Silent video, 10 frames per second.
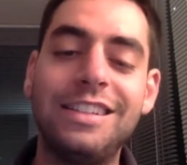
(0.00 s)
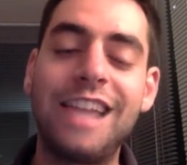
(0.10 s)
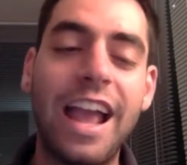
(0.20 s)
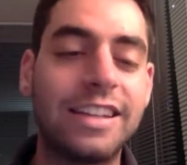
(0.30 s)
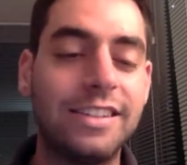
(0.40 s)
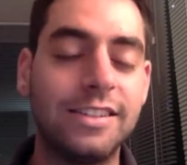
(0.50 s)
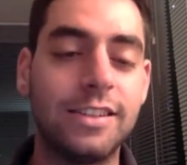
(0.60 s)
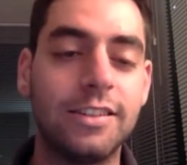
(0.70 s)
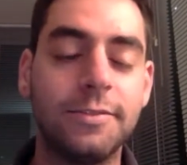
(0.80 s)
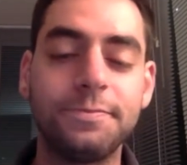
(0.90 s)

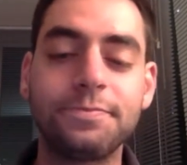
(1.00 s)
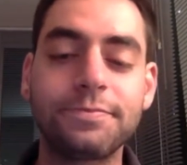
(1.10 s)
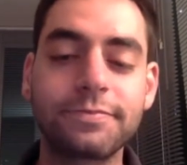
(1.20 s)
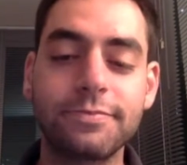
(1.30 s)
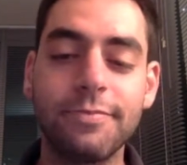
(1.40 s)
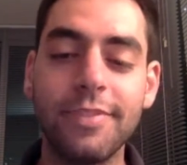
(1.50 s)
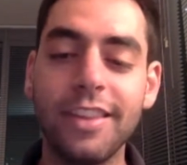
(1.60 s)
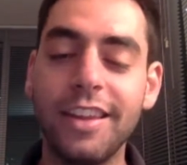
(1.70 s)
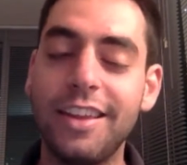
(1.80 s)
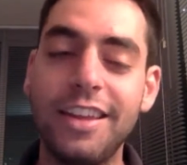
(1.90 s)
Texas
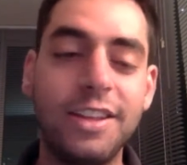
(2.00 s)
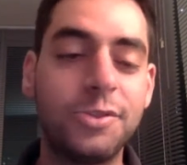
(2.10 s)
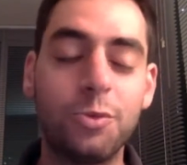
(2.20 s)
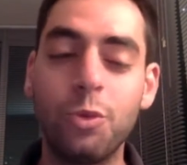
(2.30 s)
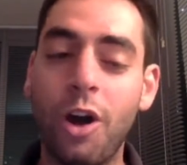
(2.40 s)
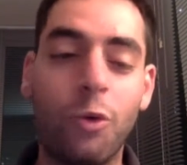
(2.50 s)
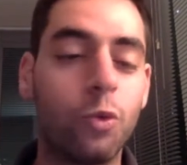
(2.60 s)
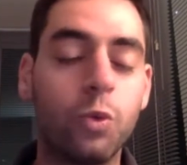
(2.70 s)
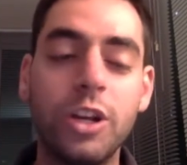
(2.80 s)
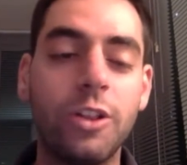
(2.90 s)
is
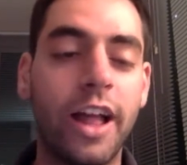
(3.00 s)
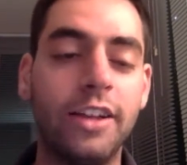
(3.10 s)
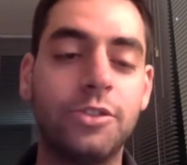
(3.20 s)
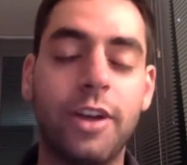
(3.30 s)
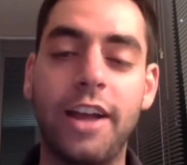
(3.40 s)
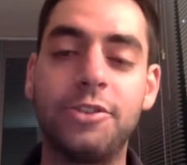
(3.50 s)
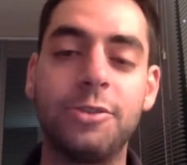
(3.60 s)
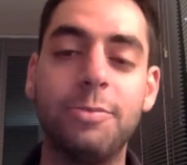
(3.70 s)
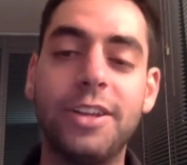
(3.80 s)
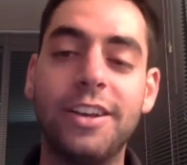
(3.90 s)
a real head
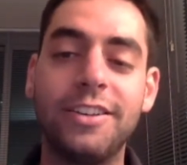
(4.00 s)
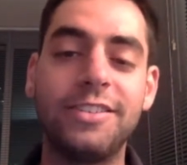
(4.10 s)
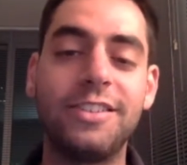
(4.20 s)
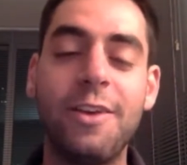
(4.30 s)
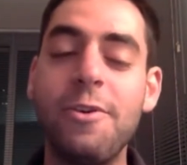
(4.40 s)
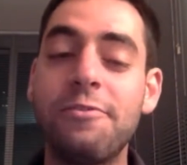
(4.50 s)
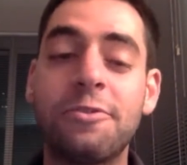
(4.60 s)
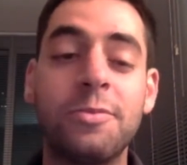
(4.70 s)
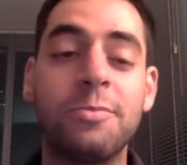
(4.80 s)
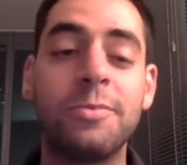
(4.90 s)
scratcher because they went
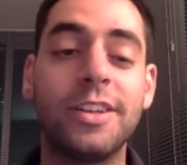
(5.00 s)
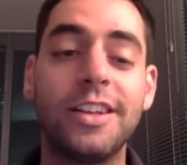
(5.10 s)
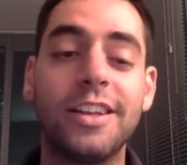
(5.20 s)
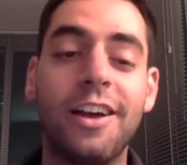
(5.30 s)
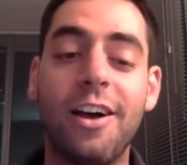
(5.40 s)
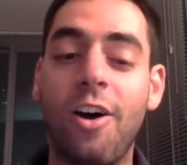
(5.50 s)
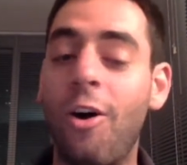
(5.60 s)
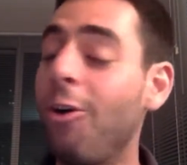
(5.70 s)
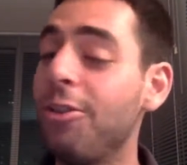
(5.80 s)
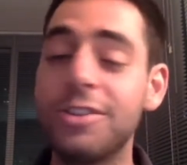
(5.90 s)
from
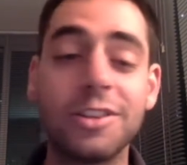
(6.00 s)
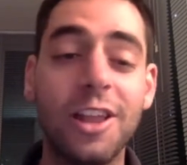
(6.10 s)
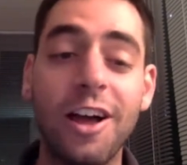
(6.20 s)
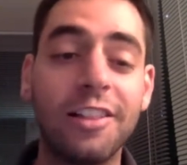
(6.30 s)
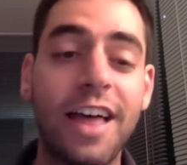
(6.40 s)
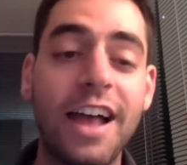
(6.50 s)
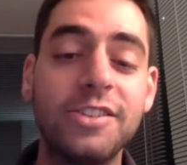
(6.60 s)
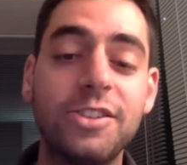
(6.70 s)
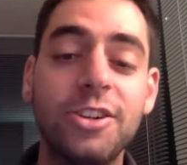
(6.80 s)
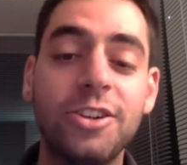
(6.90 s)
all this luck
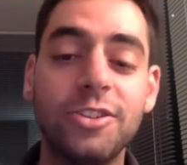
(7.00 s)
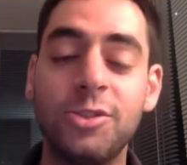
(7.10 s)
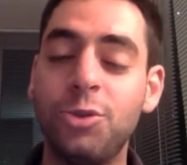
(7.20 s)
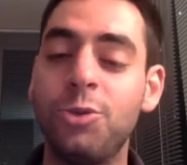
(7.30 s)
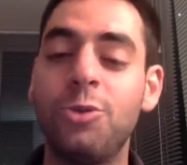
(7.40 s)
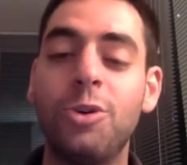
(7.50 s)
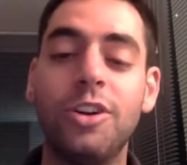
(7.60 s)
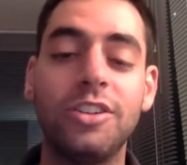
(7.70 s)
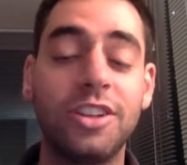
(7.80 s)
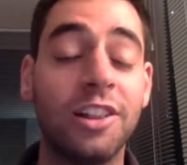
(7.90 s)
last year to
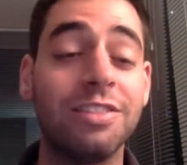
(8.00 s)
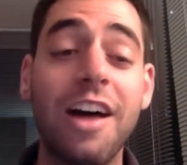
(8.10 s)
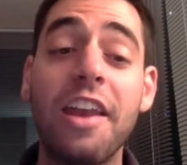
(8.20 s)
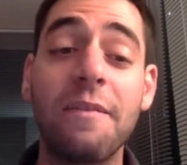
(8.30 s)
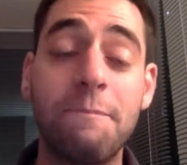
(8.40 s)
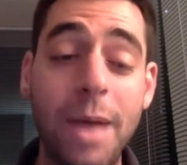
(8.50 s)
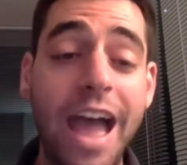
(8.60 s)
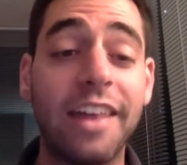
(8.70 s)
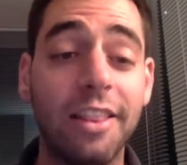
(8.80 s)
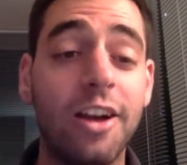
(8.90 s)
a lot of
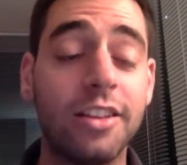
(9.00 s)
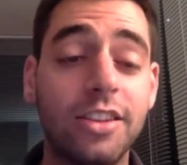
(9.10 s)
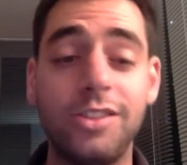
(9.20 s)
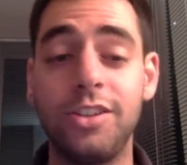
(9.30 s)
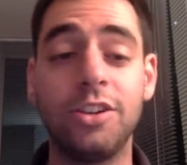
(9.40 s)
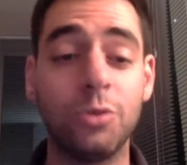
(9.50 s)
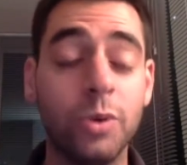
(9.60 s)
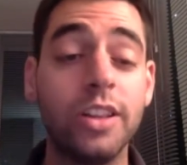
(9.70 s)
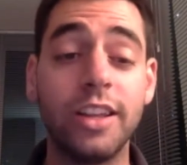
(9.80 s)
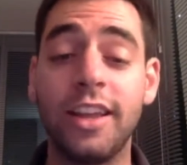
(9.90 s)
bad luck this year,
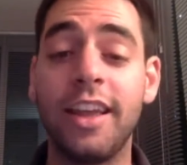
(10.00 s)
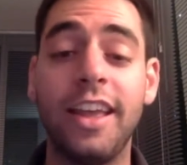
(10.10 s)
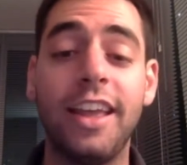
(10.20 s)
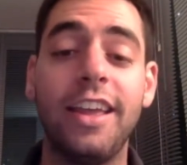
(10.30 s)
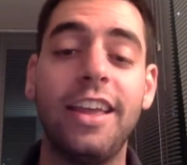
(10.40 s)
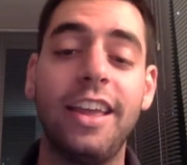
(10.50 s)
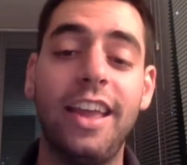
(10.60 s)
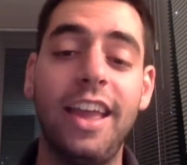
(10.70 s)
really. Mm-hmm.